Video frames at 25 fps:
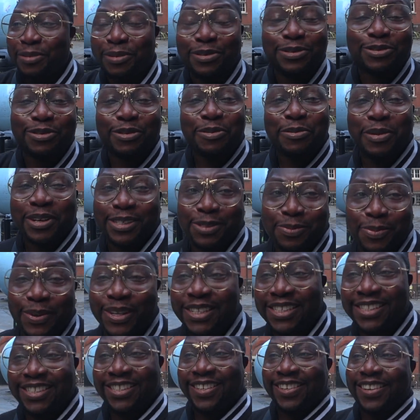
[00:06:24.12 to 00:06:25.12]
know what's wrong with my
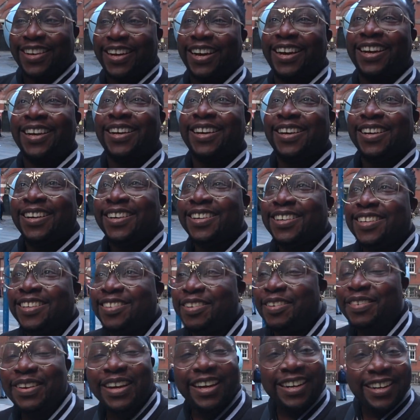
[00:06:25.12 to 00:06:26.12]
speech today.
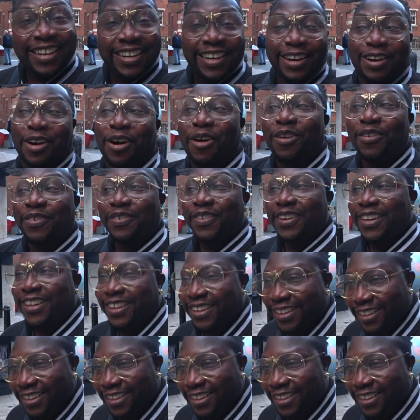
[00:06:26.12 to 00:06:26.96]
Maybe I need a coffee.